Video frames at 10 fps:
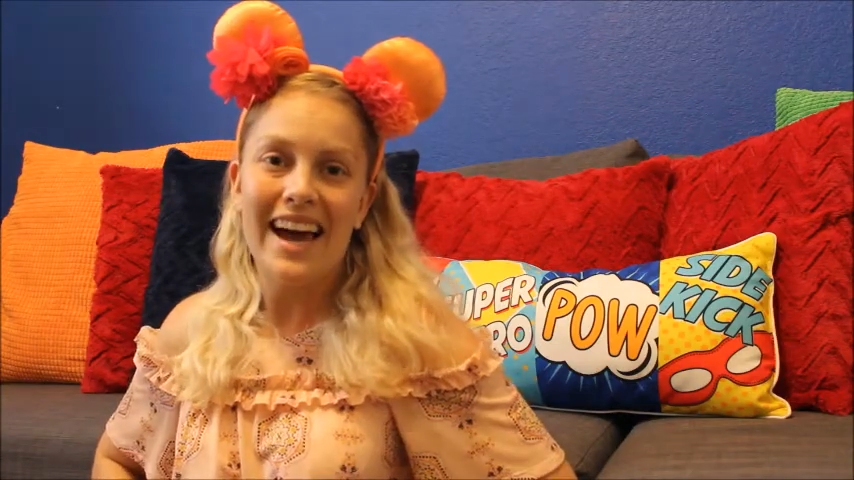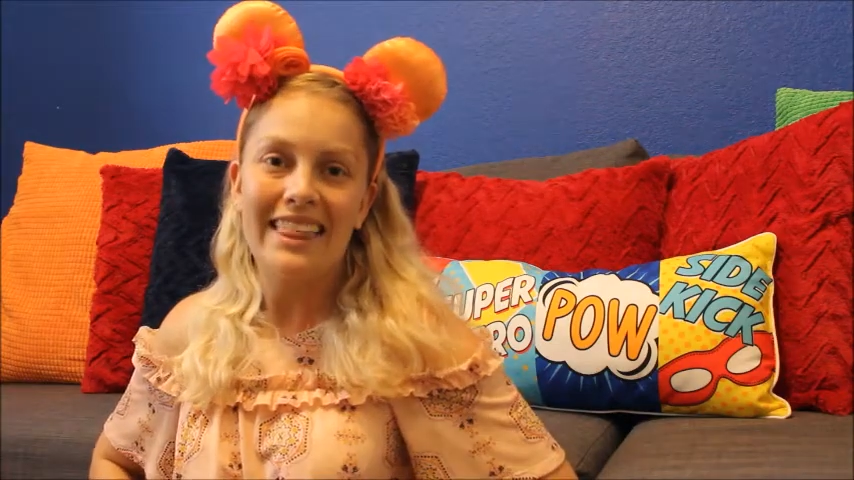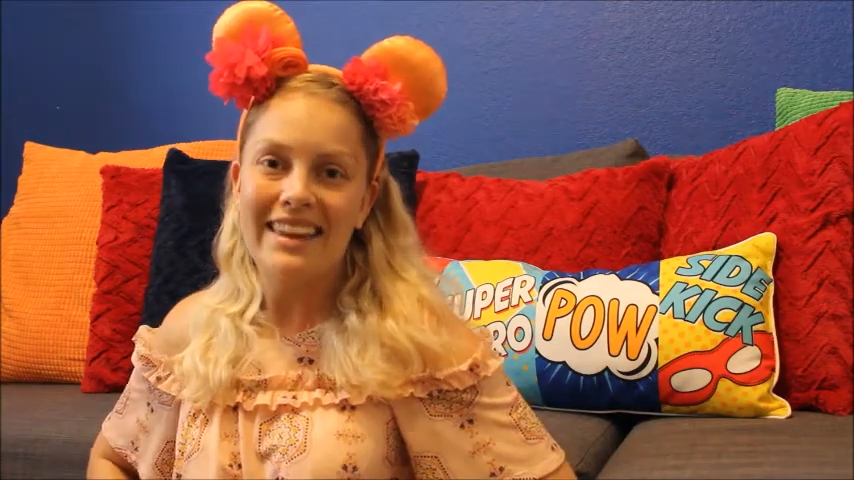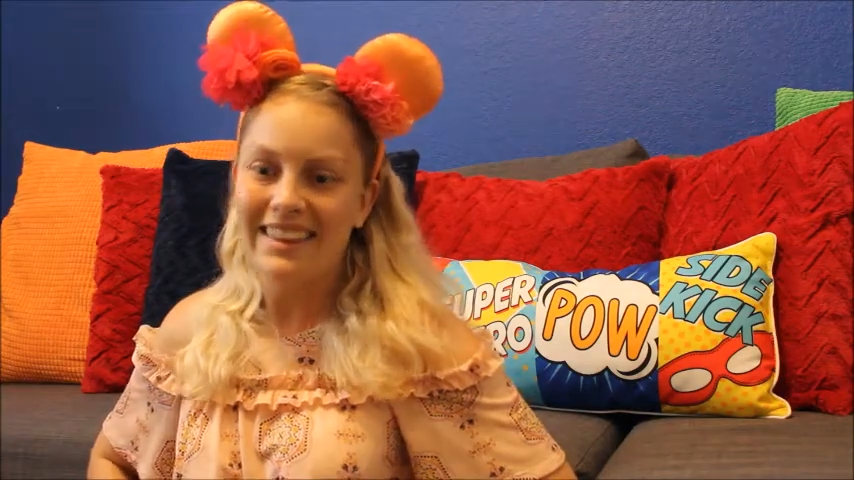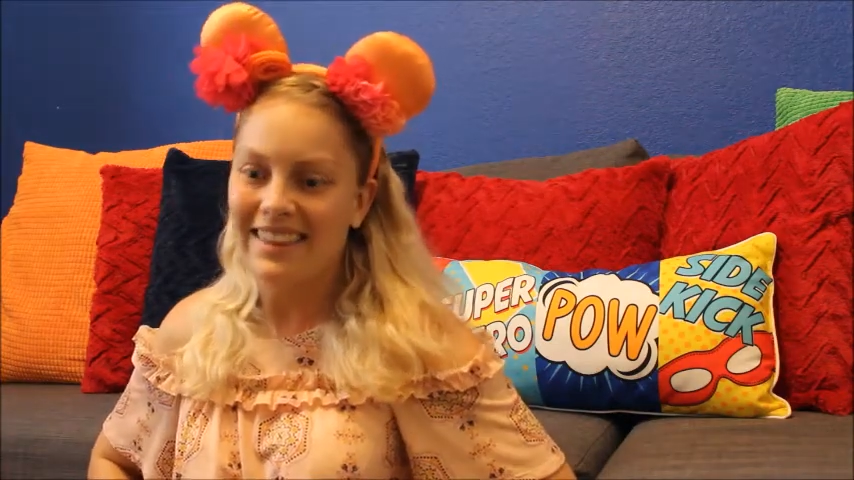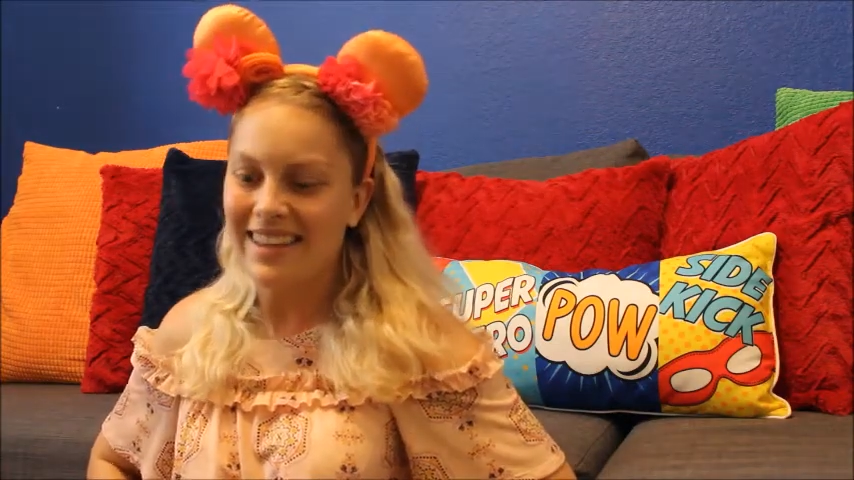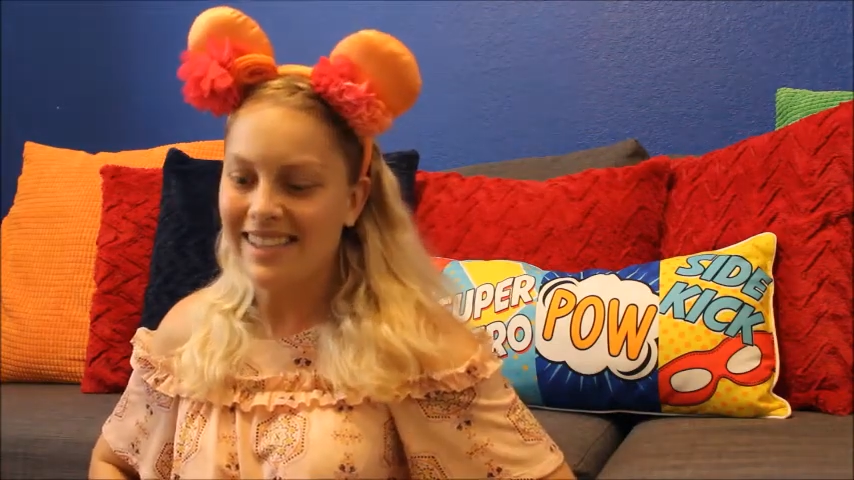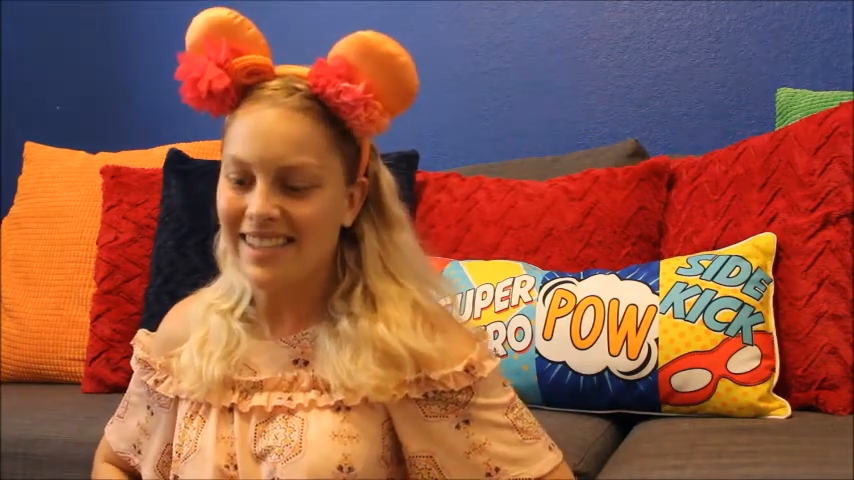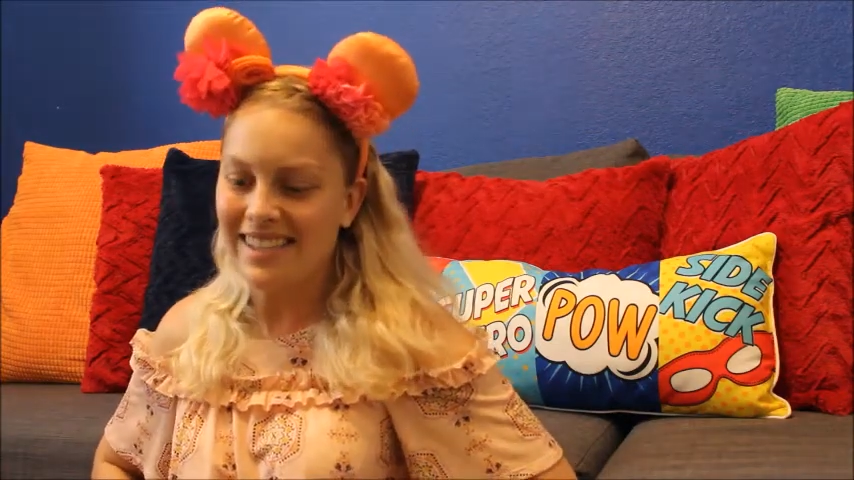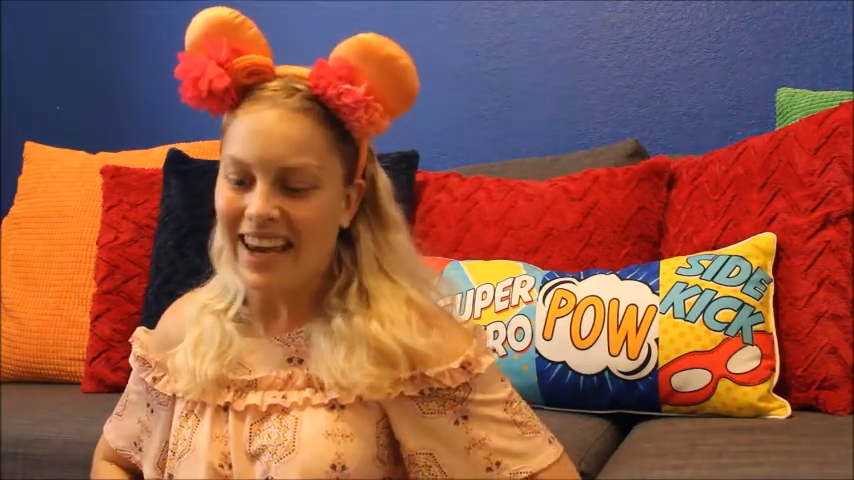I think that this
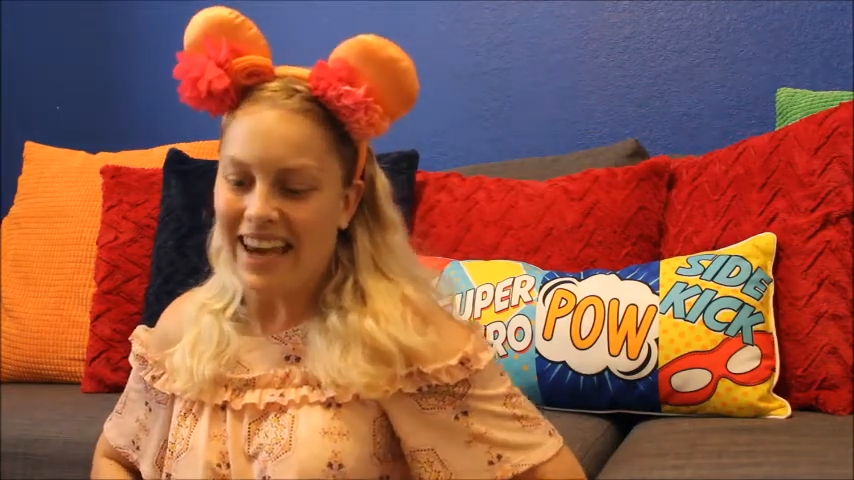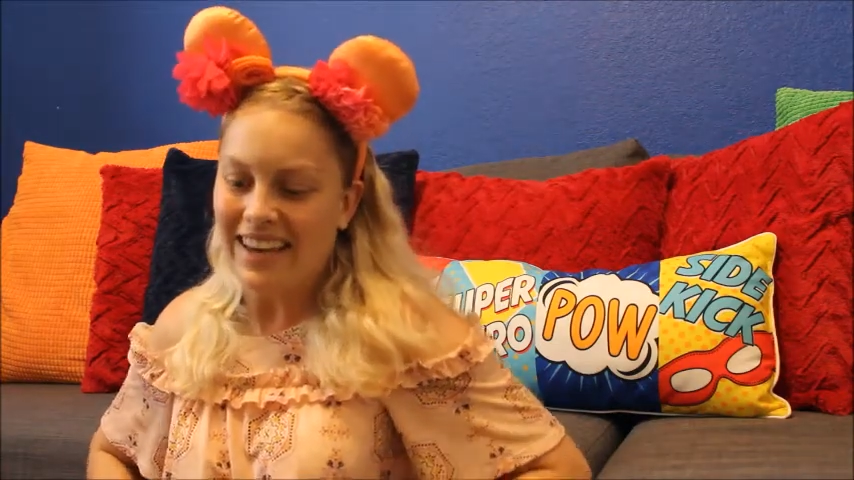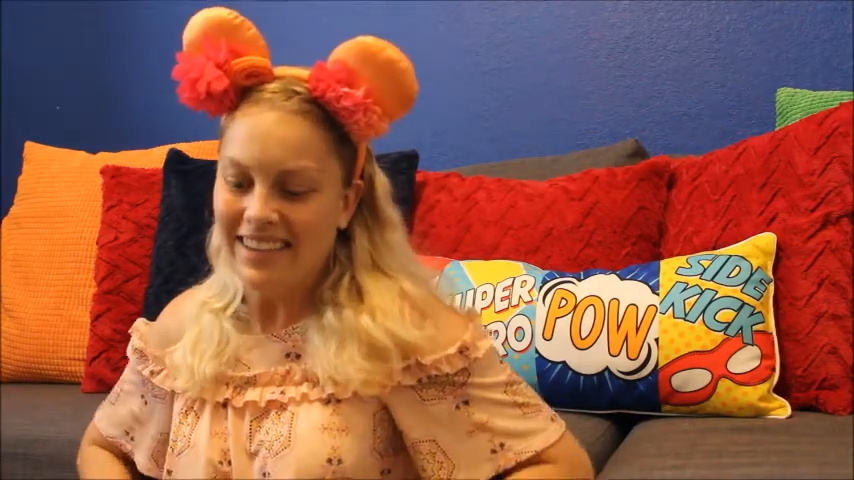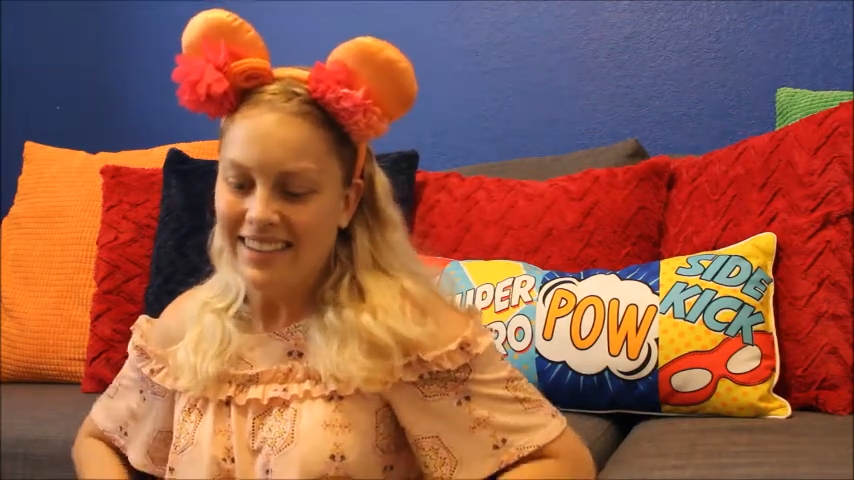is like